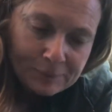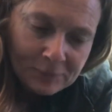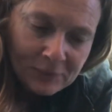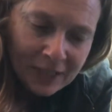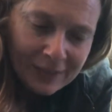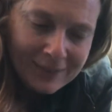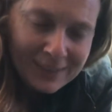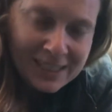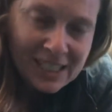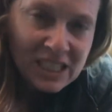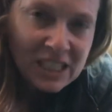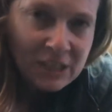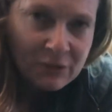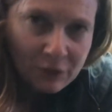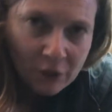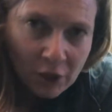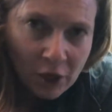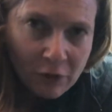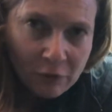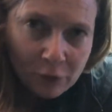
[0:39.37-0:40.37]
And this is the
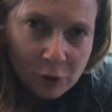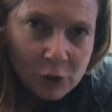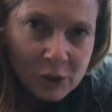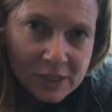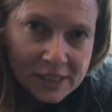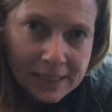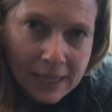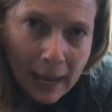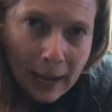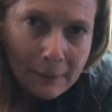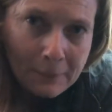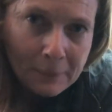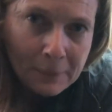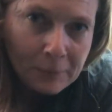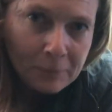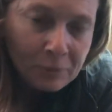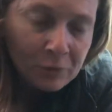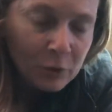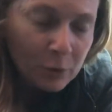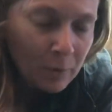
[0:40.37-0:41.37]
very first step.
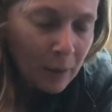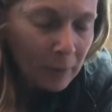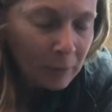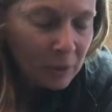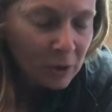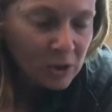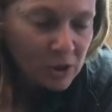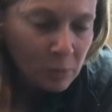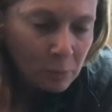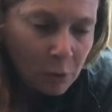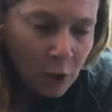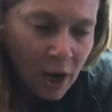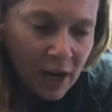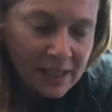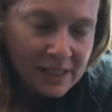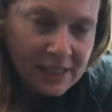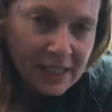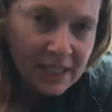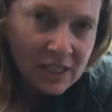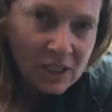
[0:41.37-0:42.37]
Remember, it's a
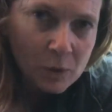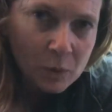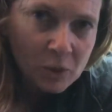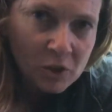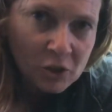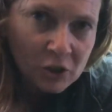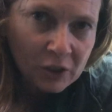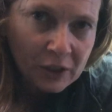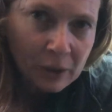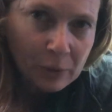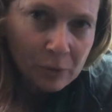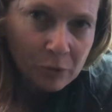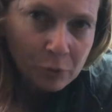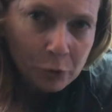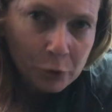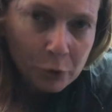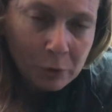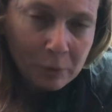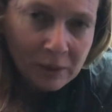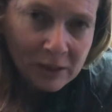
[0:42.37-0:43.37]
process. We start out with
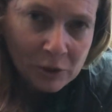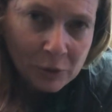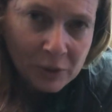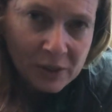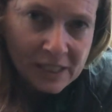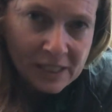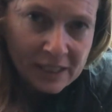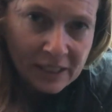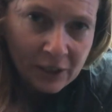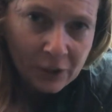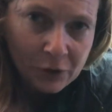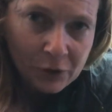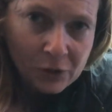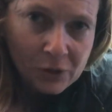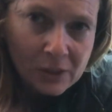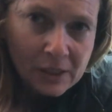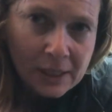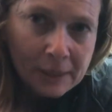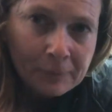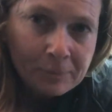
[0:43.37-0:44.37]
rudimentary
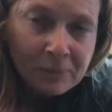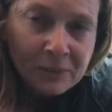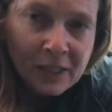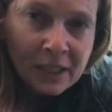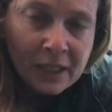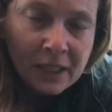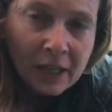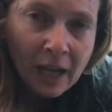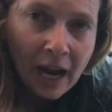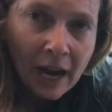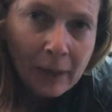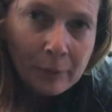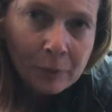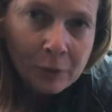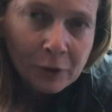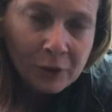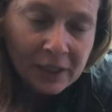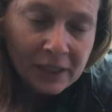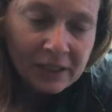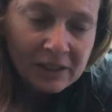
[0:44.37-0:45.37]
skills. I'm
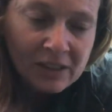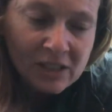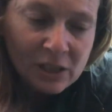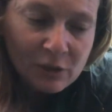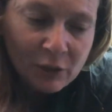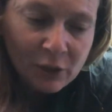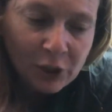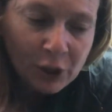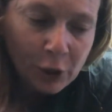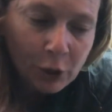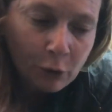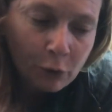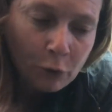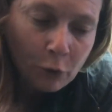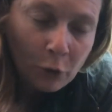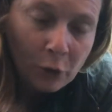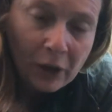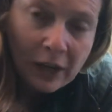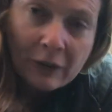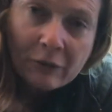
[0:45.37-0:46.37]
creating this video
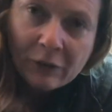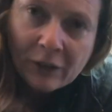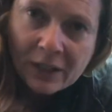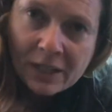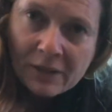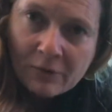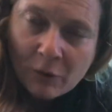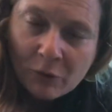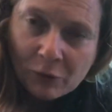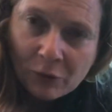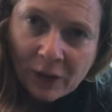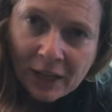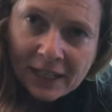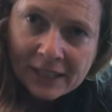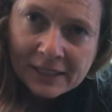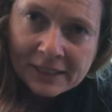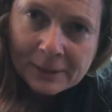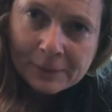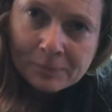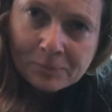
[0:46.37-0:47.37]
for a friend of a
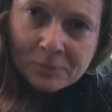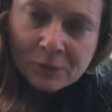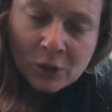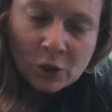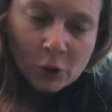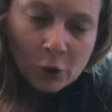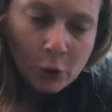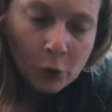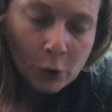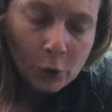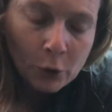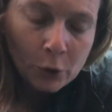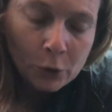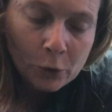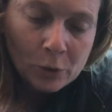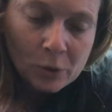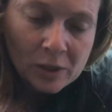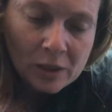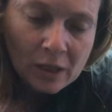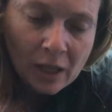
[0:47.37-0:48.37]
friend
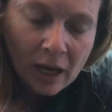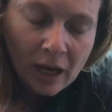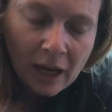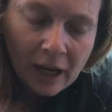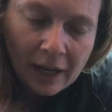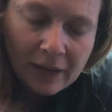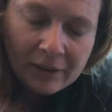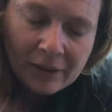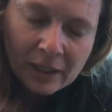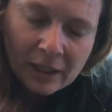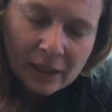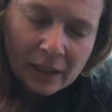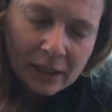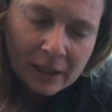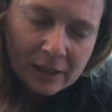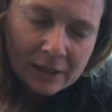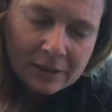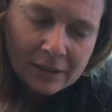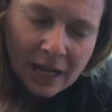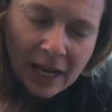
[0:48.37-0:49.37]
who's, uh, I think,
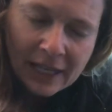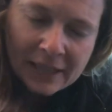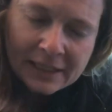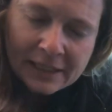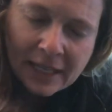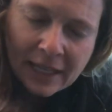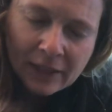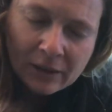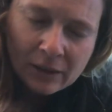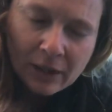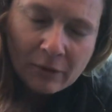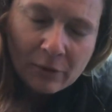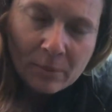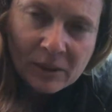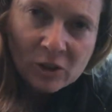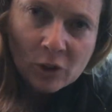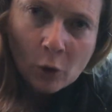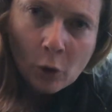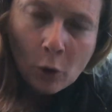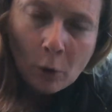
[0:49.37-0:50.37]
a 9, 10, 11
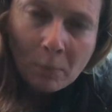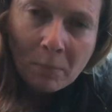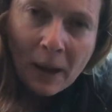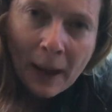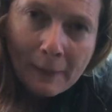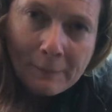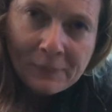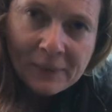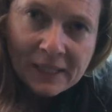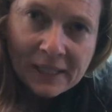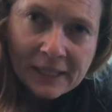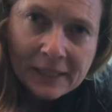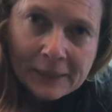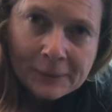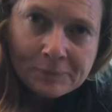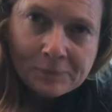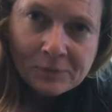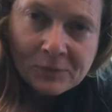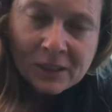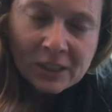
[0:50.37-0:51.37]
month old puppy
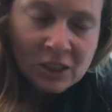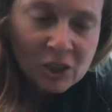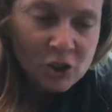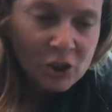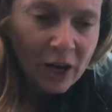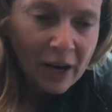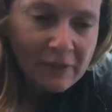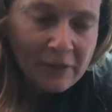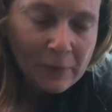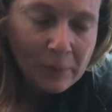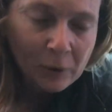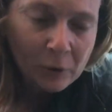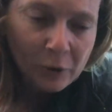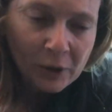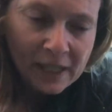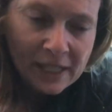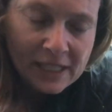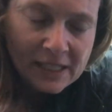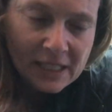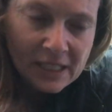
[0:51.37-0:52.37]
is driving him
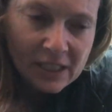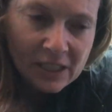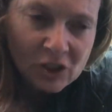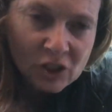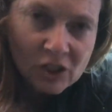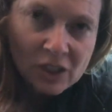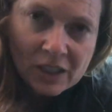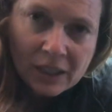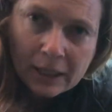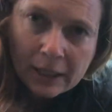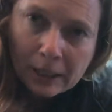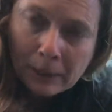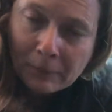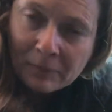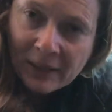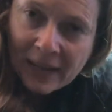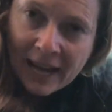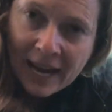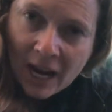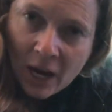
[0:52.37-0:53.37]
crazy. She's eating up
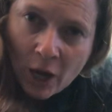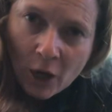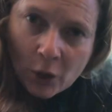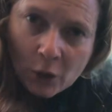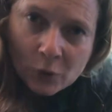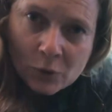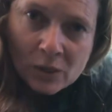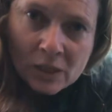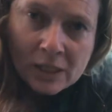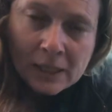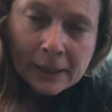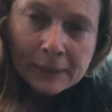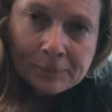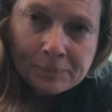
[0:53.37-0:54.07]
the house.